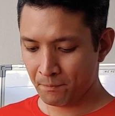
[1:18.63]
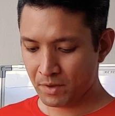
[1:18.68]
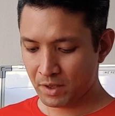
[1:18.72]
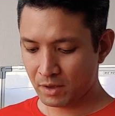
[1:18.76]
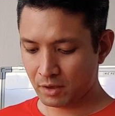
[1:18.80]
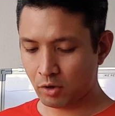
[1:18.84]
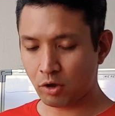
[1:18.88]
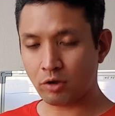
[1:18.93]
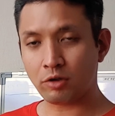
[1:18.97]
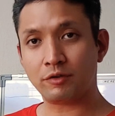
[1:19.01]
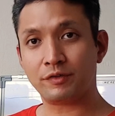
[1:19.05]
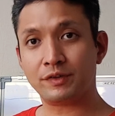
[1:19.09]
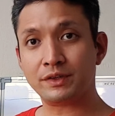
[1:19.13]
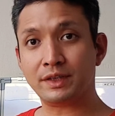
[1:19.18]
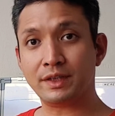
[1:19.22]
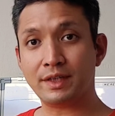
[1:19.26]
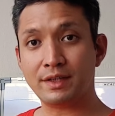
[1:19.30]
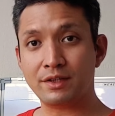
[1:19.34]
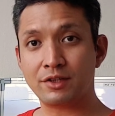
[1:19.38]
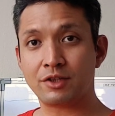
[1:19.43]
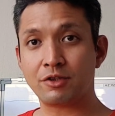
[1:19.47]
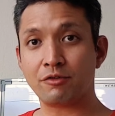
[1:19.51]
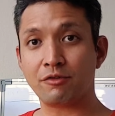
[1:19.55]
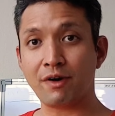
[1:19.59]
Chlorophyll
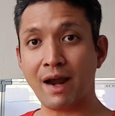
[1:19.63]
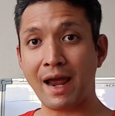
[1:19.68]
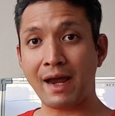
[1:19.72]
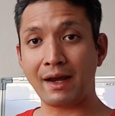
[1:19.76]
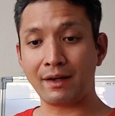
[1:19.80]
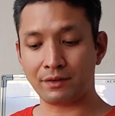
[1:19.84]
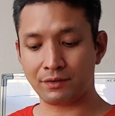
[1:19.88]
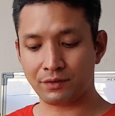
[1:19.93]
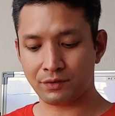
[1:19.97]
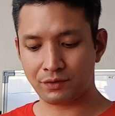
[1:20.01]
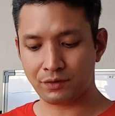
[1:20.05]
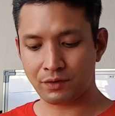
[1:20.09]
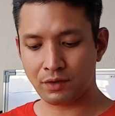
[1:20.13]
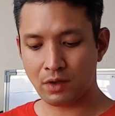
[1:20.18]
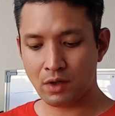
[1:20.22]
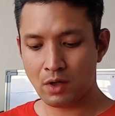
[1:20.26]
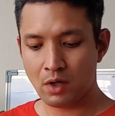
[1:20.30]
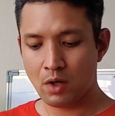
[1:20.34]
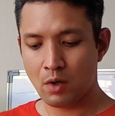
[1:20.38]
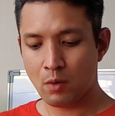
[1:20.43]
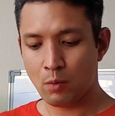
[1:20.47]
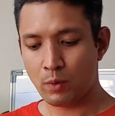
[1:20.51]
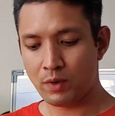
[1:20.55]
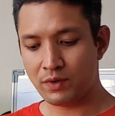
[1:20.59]
interacts
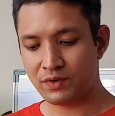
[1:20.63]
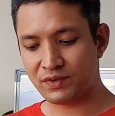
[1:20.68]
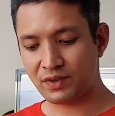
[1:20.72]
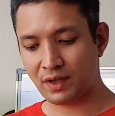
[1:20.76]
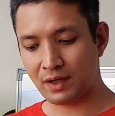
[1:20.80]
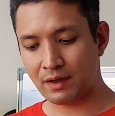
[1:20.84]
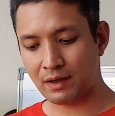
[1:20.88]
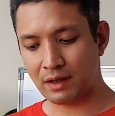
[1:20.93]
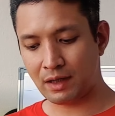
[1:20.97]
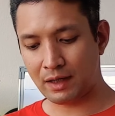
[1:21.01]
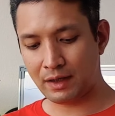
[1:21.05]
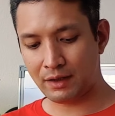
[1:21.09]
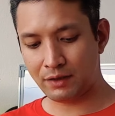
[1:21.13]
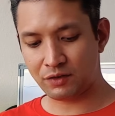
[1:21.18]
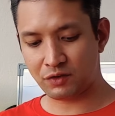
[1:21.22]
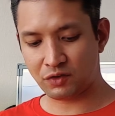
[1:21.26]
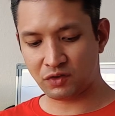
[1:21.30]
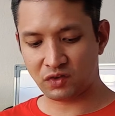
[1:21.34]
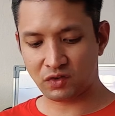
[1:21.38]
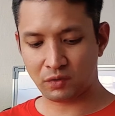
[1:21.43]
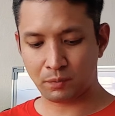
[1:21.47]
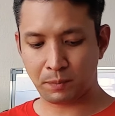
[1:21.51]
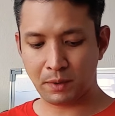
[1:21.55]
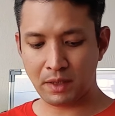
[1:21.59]
with sunlight to
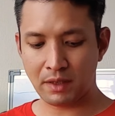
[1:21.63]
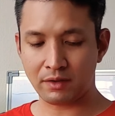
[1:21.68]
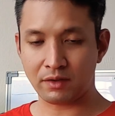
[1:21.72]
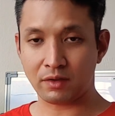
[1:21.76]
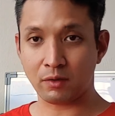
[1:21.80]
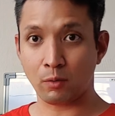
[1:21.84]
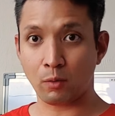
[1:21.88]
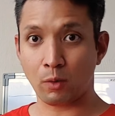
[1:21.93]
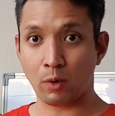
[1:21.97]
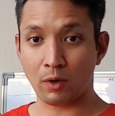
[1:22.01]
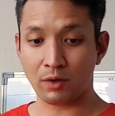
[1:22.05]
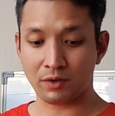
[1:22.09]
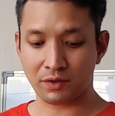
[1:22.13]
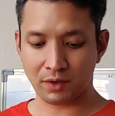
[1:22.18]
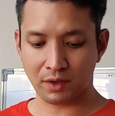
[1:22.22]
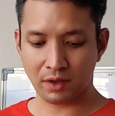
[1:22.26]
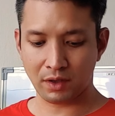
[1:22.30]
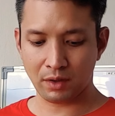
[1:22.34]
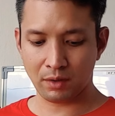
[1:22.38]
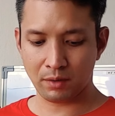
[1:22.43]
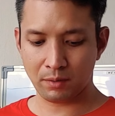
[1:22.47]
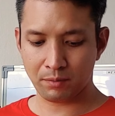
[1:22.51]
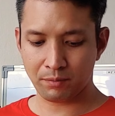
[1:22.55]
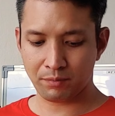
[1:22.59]
split the
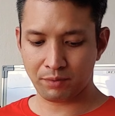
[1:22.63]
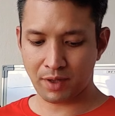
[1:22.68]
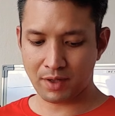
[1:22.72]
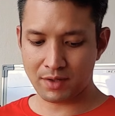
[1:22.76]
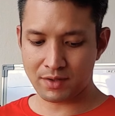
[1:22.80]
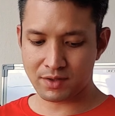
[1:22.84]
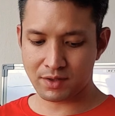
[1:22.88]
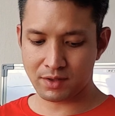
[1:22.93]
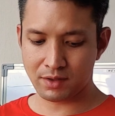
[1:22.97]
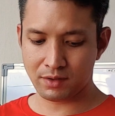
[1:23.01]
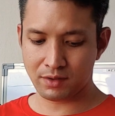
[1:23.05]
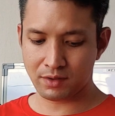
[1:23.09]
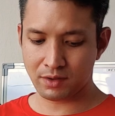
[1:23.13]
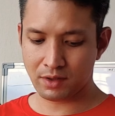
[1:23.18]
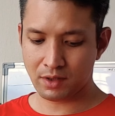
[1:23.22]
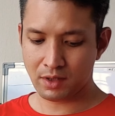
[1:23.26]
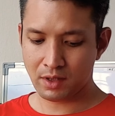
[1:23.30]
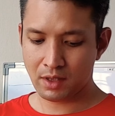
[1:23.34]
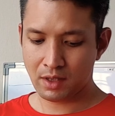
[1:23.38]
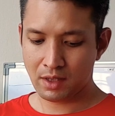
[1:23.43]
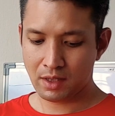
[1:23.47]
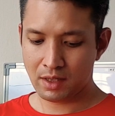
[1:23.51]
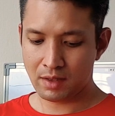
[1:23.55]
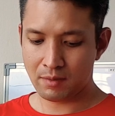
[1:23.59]
water present
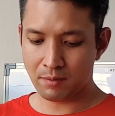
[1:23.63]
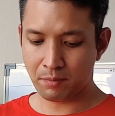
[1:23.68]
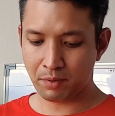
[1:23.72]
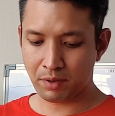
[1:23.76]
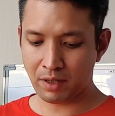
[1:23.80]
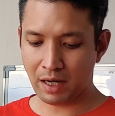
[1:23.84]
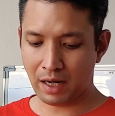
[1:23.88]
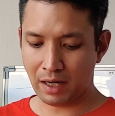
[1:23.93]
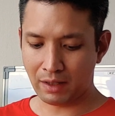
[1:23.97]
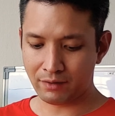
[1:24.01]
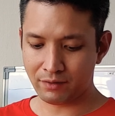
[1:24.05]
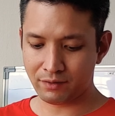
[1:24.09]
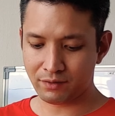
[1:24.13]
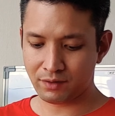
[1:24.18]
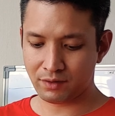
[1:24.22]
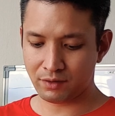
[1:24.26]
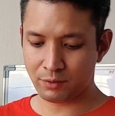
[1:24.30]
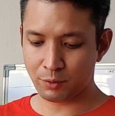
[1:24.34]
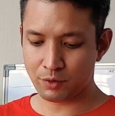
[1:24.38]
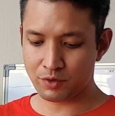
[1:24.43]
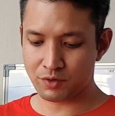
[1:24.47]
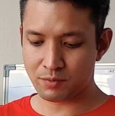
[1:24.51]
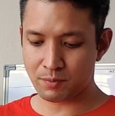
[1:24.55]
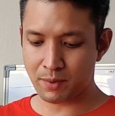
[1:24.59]
in plants
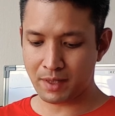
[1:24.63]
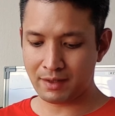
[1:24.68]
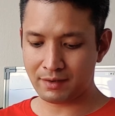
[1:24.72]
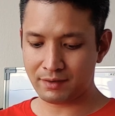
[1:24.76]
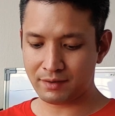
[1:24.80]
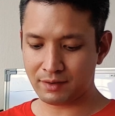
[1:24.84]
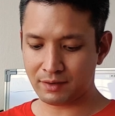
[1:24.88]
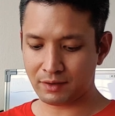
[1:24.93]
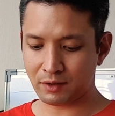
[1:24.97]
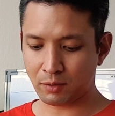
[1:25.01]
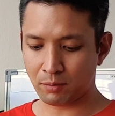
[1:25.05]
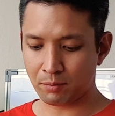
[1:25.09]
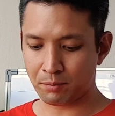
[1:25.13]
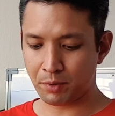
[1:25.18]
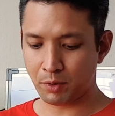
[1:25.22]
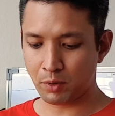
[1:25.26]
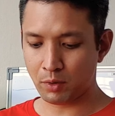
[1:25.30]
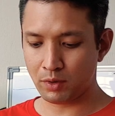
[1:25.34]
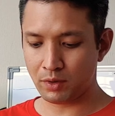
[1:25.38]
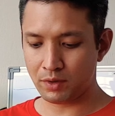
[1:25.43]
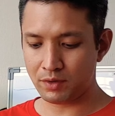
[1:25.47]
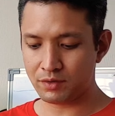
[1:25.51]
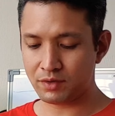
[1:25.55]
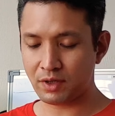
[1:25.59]
into its basic
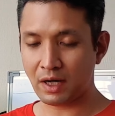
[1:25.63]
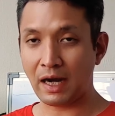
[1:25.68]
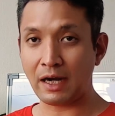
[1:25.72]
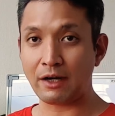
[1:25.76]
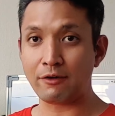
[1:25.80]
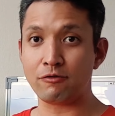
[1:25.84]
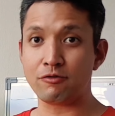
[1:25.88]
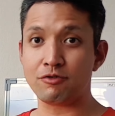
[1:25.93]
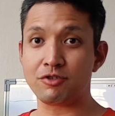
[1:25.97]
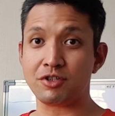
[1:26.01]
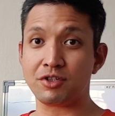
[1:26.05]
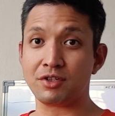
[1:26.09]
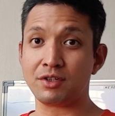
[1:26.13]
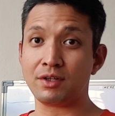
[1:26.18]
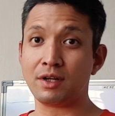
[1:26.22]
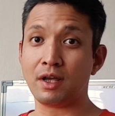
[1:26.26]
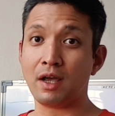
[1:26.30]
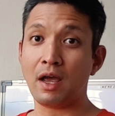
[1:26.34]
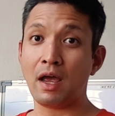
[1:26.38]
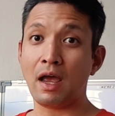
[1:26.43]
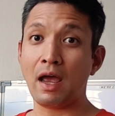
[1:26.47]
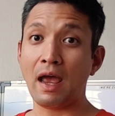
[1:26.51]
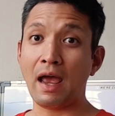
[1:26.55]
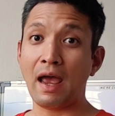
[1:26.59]
components, hydrogen
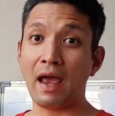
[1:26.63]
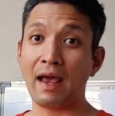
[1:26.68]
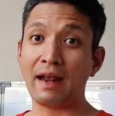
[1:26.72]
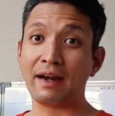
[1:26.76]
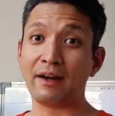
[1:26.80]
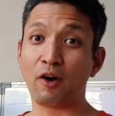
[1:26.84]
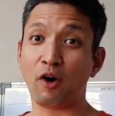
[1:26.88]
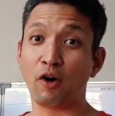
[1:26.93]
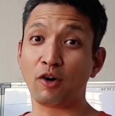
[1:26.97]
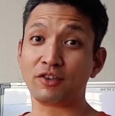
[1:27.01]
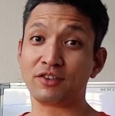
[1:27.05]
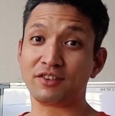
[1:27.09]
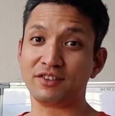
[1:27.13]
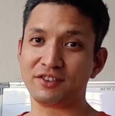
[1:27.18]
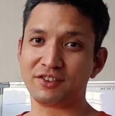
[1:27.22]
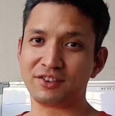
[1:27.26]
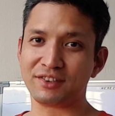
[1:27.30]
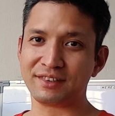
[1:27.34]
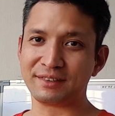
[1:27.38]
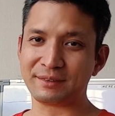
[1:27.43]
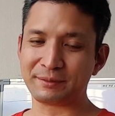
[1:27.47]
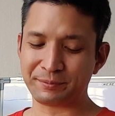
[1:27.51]
and oxygen.